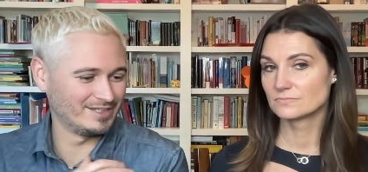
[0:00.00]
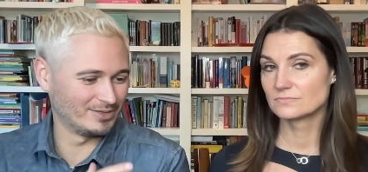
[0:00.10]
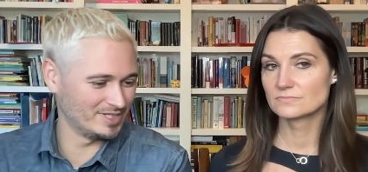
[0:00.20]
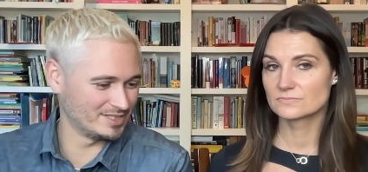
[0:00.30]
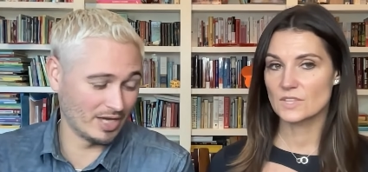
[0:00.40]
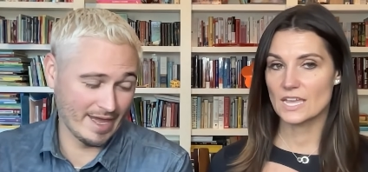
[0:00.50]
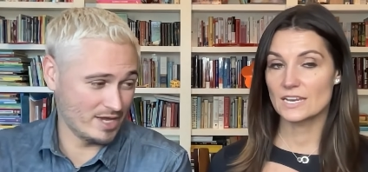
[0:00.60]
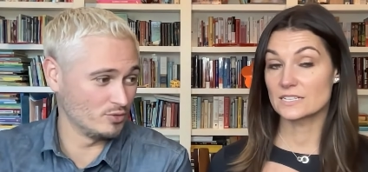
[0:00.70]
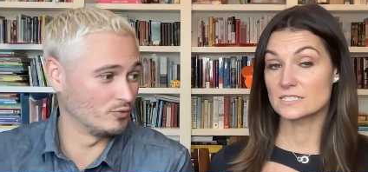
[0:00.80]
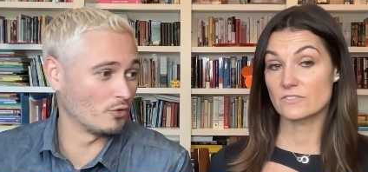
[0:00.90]
Speaker 1: you know, he's, hey, he
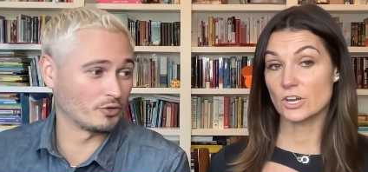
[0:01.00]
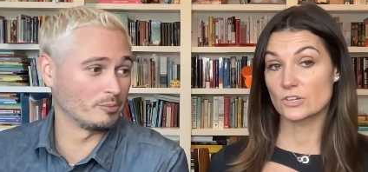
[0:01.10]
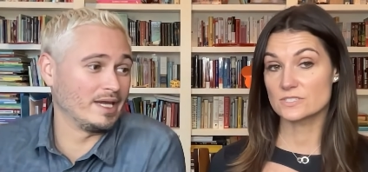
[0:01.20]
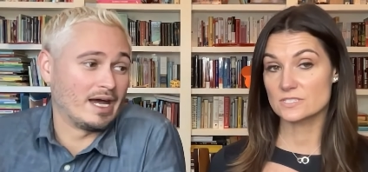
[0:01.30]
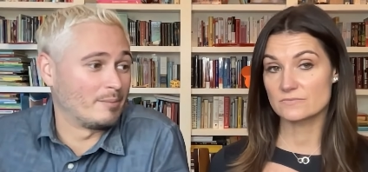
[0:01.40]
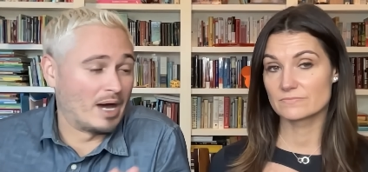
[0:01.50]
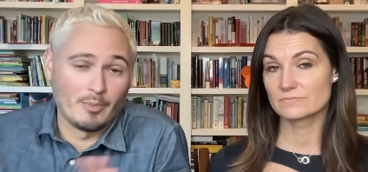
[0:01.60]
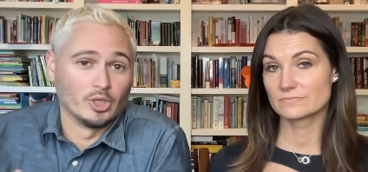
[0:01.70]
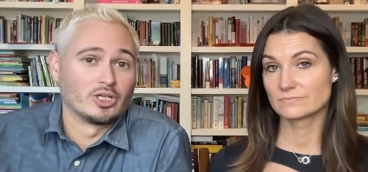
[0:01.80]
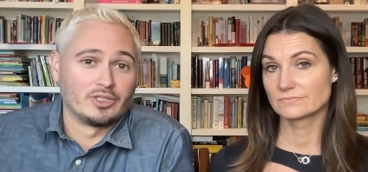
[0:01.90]
you vote for me, I'm, I'm
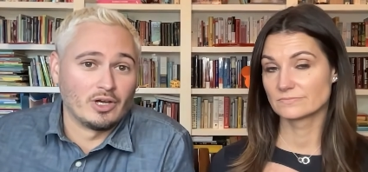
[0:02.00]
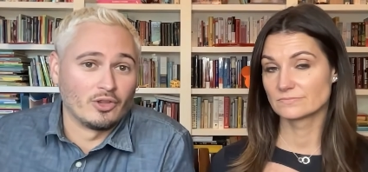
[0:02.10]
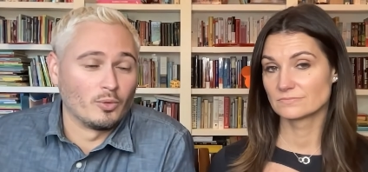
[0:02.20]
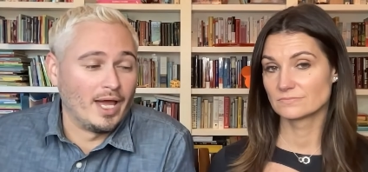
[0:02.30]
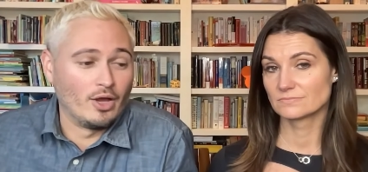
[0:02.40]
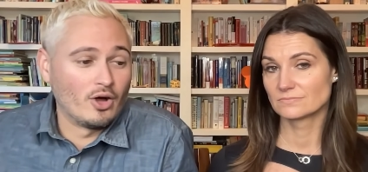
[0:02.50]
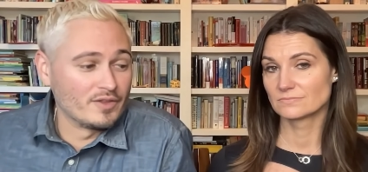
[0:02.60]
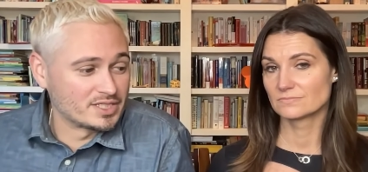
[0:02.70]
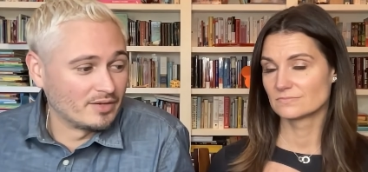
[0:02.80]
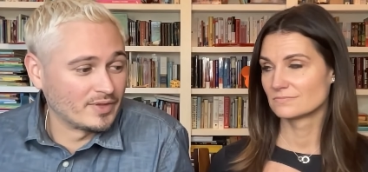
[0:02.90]
going to look the other way. All the
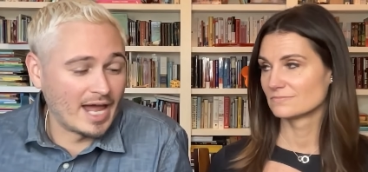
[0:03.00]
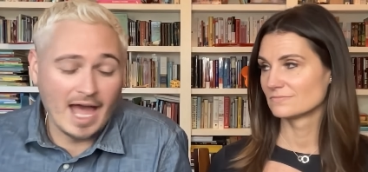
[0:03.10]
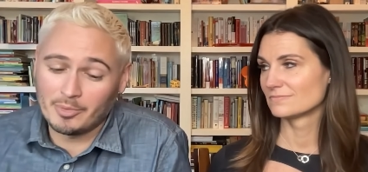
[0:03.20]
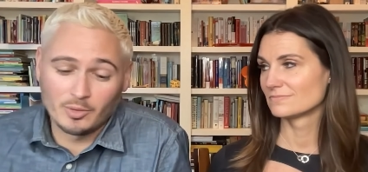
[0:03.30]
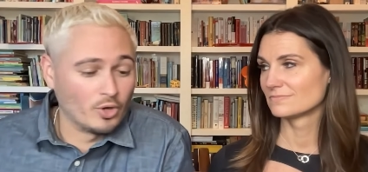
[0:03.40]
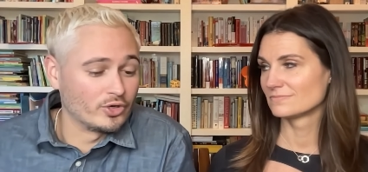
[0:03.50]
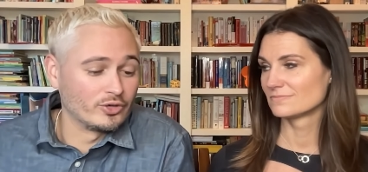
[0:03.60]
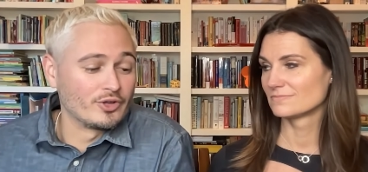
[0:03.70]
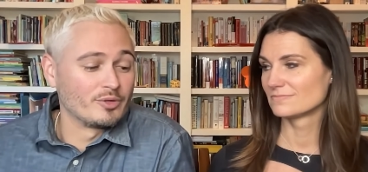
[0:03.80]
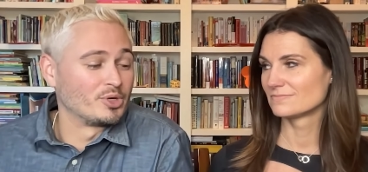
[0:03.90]
stuff that happened, water
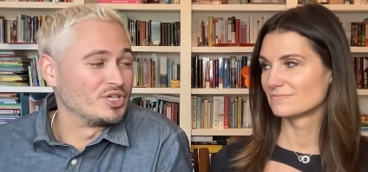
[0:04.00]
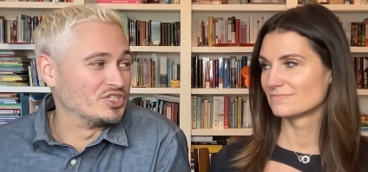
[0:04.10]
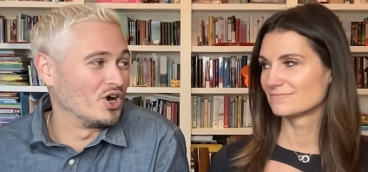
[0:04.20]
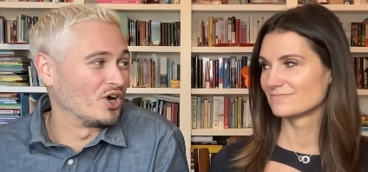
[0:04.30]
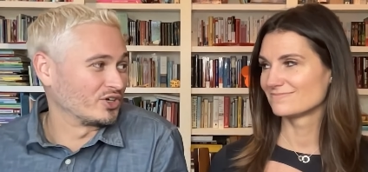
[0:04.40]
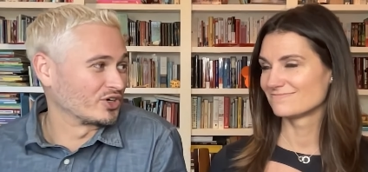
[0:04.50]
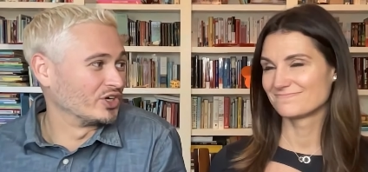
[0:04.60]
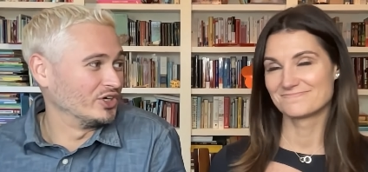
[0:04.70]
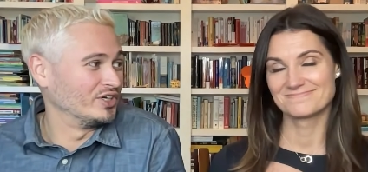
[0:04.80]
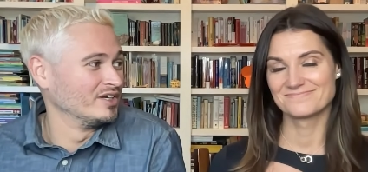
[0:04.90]
under the bridge, dog, you're
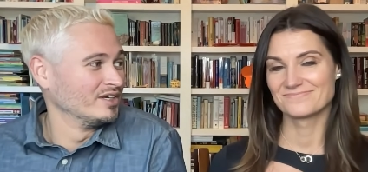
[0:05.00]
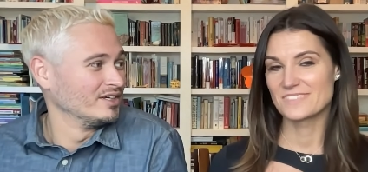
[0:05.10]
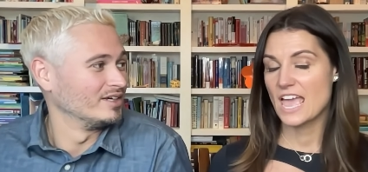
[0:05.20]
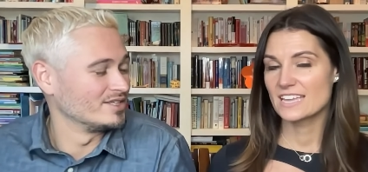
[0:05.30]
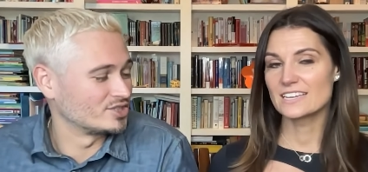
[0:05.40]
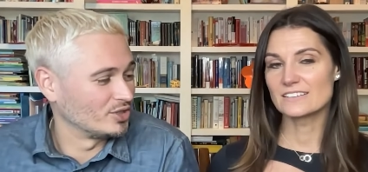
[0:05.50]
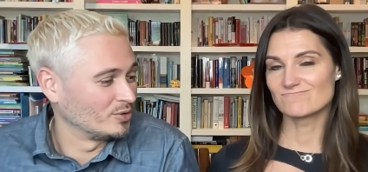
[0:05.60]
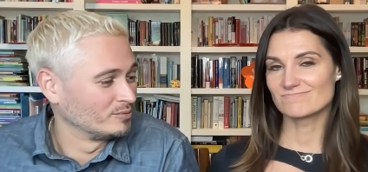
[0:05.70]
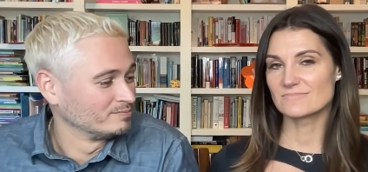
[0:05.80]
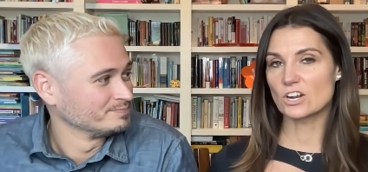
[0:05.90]
good. And so
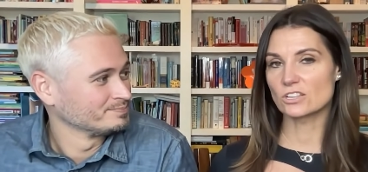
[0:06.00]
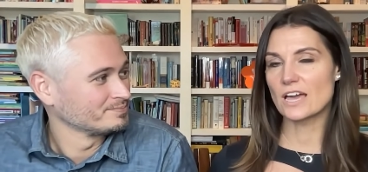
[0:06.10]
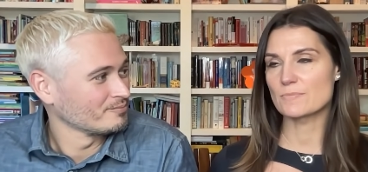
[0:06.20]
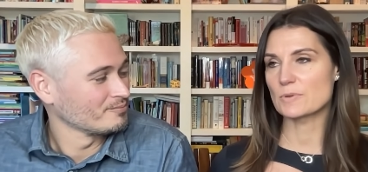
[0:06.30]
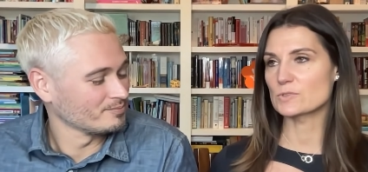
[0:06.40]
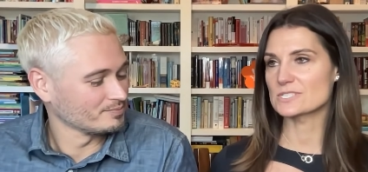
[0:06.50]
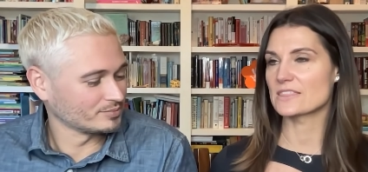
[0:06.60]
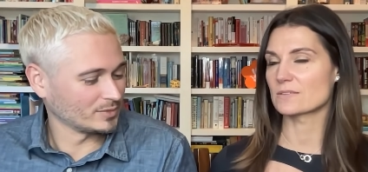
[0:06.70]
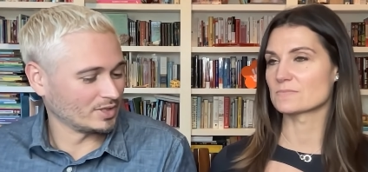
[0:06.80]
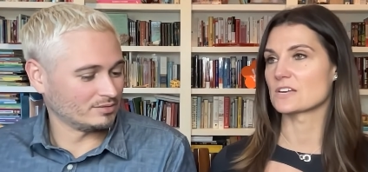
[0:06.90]
Speaker 2: there are a lot of people setting
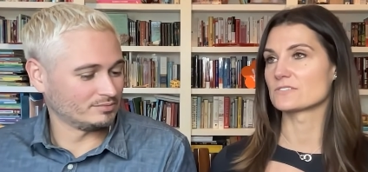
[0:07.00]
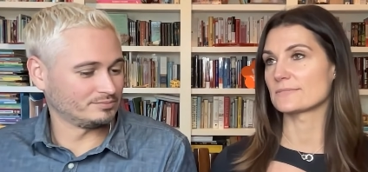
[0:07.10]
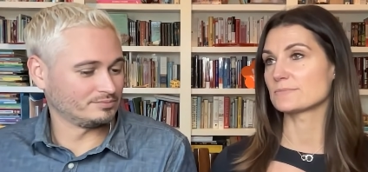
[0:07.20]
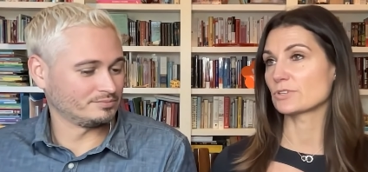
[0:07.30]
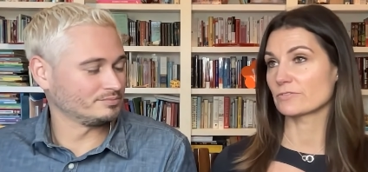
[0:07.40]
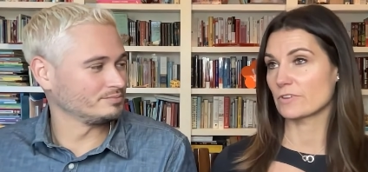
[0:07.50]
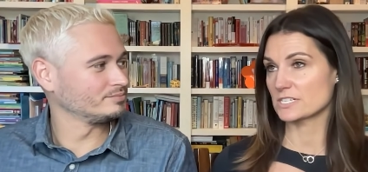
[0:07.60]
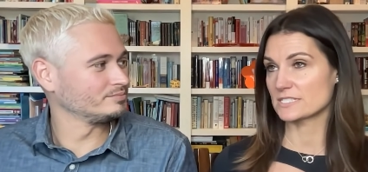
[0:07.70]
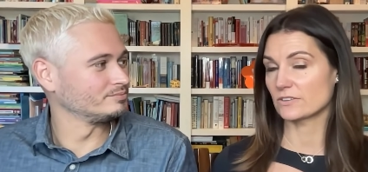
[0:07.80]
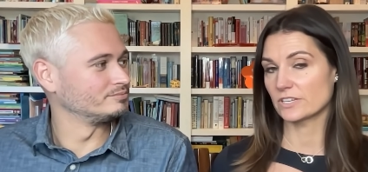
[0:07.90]
themselves up to look very
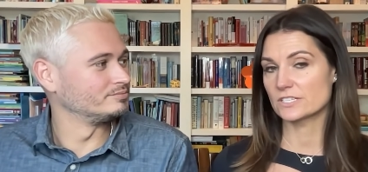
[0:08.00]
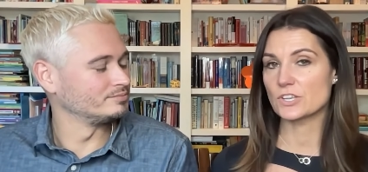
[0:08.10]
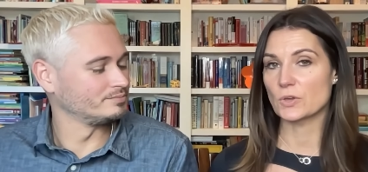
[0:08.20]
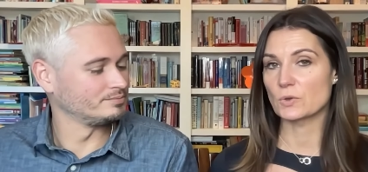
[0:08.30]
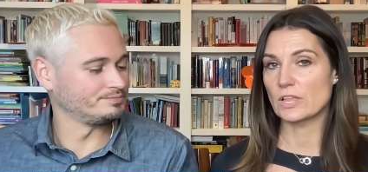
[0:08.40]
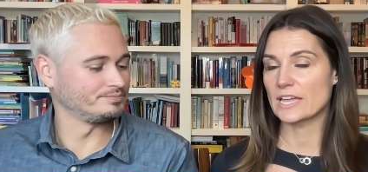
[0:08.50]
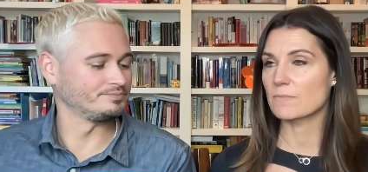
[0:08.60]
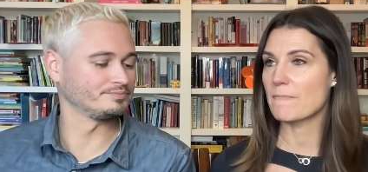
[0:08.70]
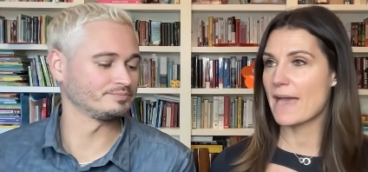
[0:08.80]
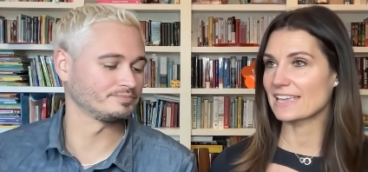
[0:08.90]
silly too. Like
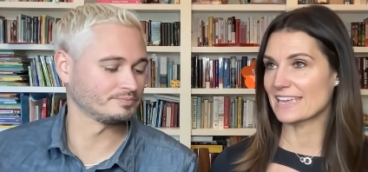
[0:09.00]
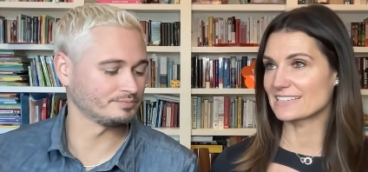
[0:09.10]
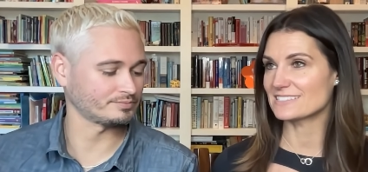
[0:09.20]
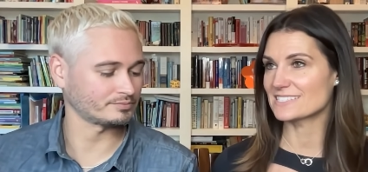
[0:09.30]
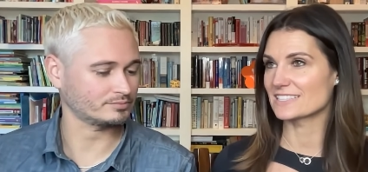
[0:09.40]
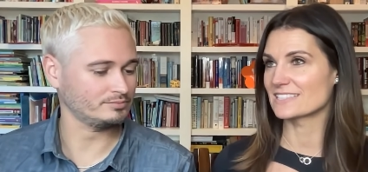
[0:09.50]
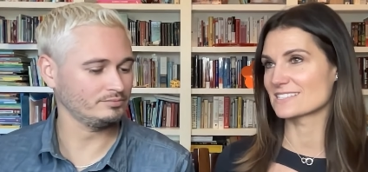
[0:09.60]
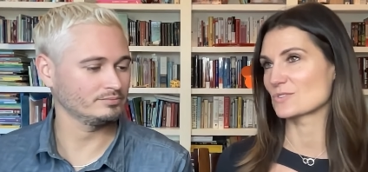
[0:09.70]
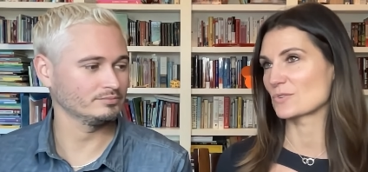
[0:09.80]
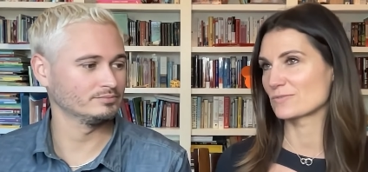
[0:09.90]
Matt Gaetz did this
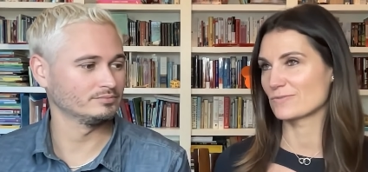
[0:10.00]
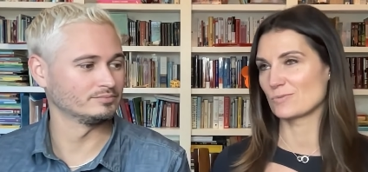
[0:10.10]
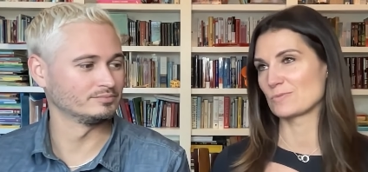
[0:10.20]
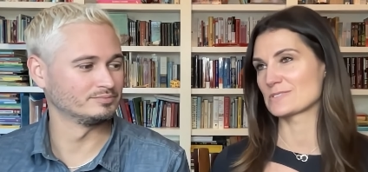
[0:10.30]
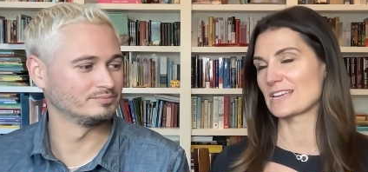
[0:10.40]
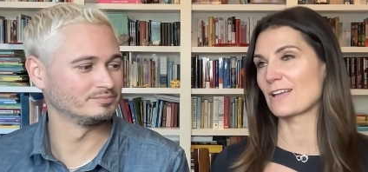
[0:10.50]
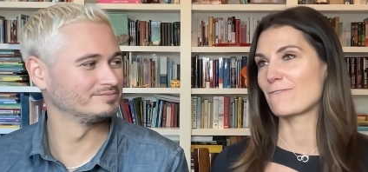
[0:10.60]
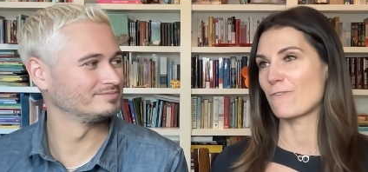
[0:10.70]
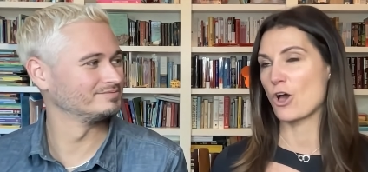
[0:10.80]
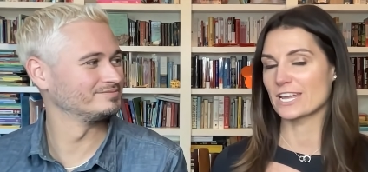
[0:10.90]
sort of almost like
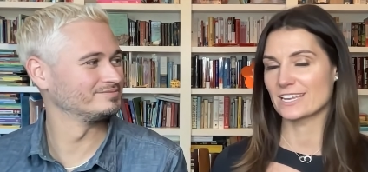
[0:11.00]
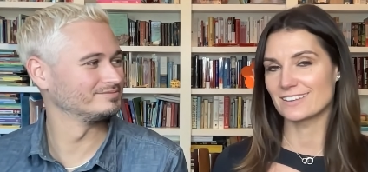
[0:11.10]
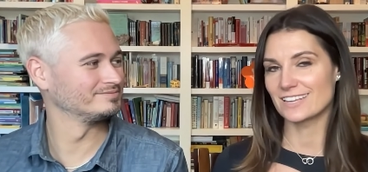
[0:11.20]
fawning